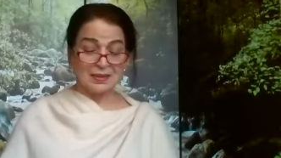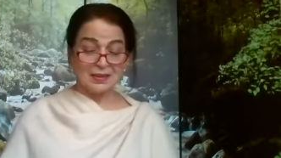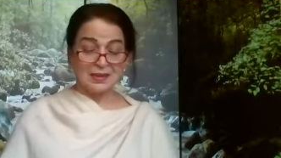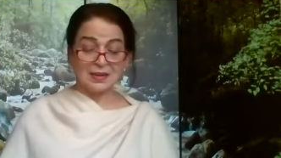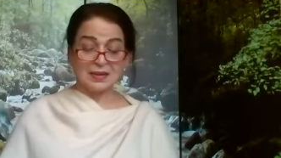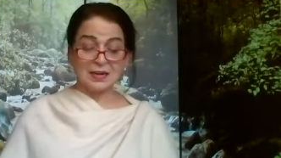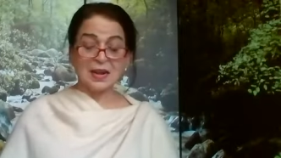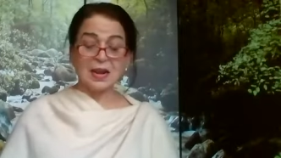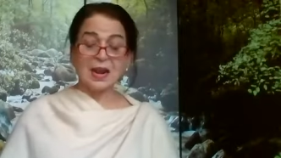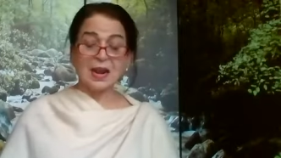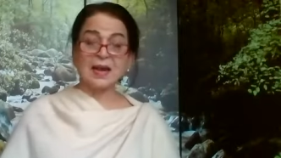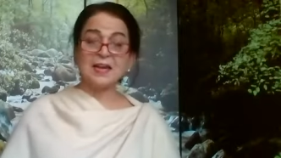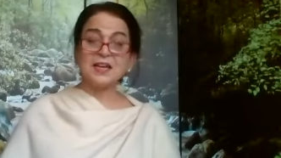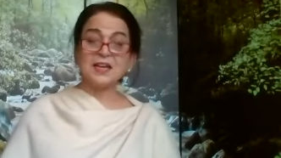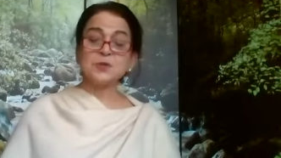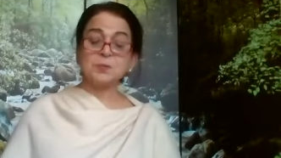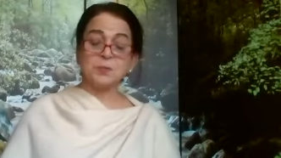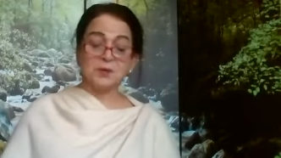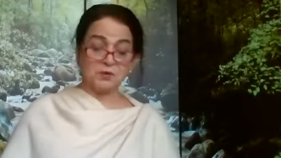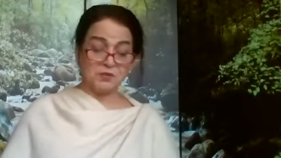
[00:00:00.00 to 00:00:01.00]
It
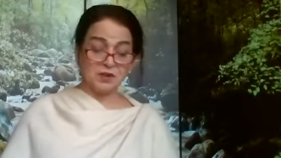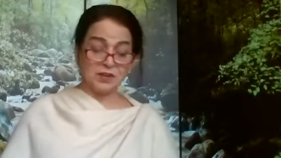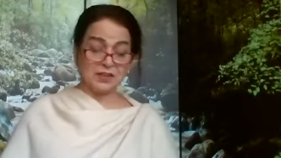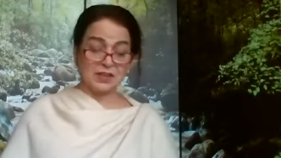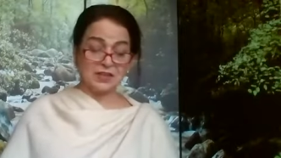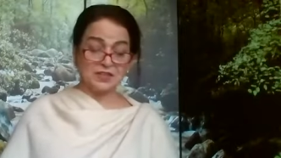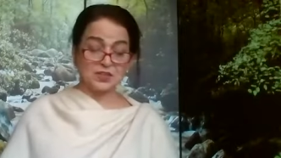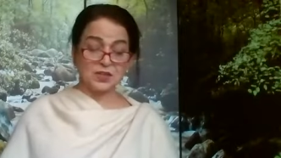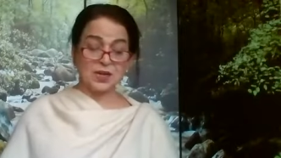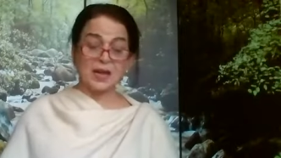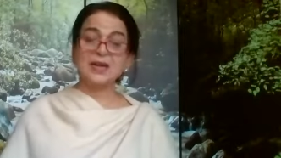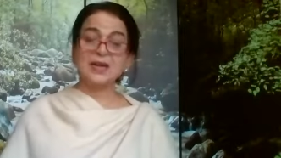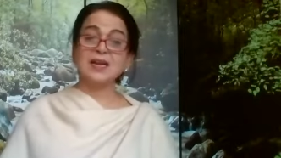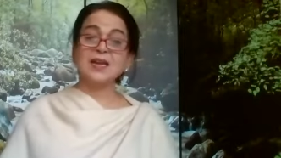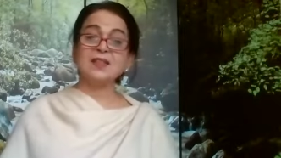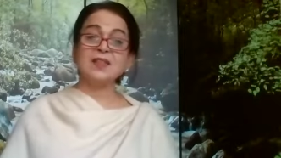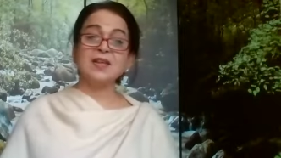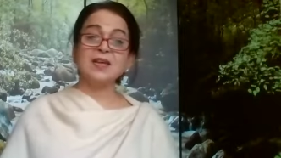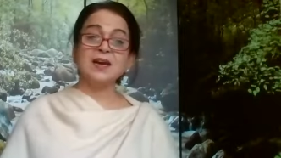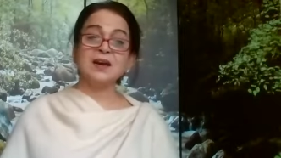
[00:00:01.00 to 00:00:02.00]
lies between the sun
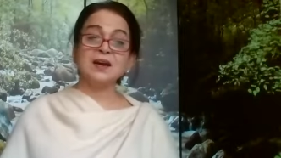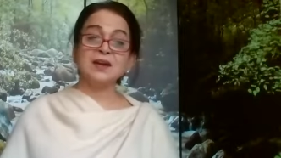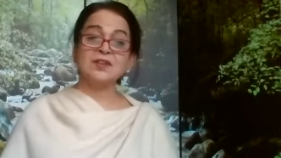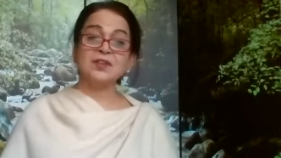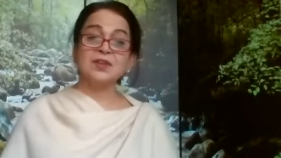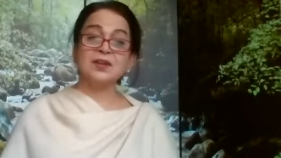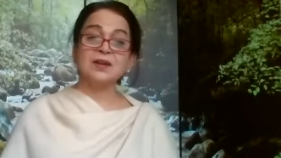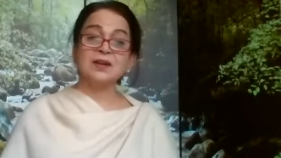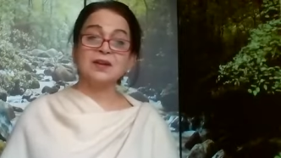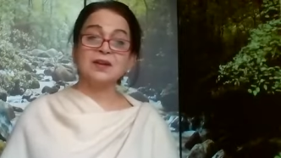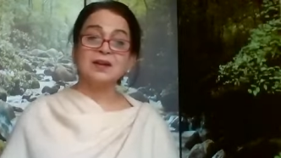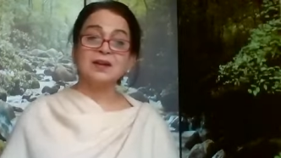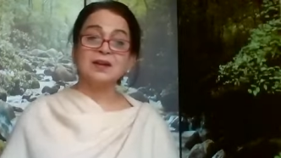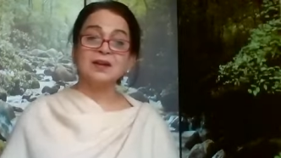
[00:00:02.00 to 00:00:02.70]
and the earth.